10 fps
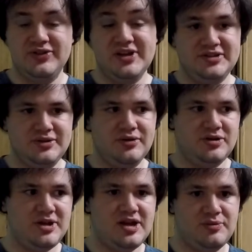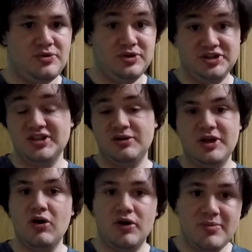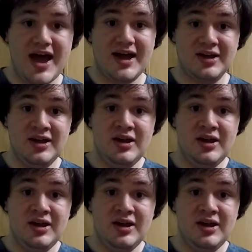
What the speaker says: that's going to be coming. We're just going to be going back